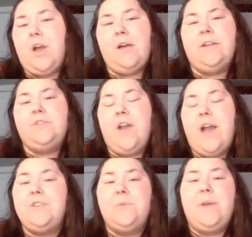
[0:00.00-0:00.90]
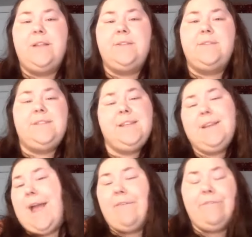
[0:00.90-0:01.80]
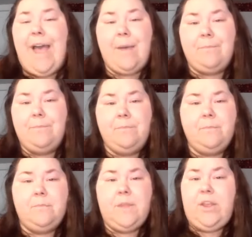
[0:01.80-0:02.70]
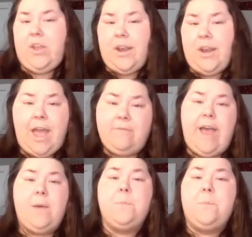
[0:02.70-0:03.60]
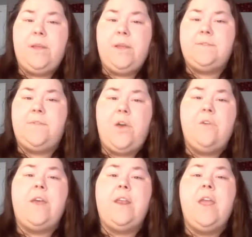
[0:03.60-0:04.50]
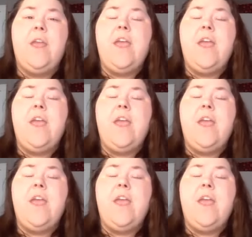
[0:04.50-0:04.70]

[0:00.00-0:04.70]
of college graduates didn't have lab. They couldn't have lab because of COVID.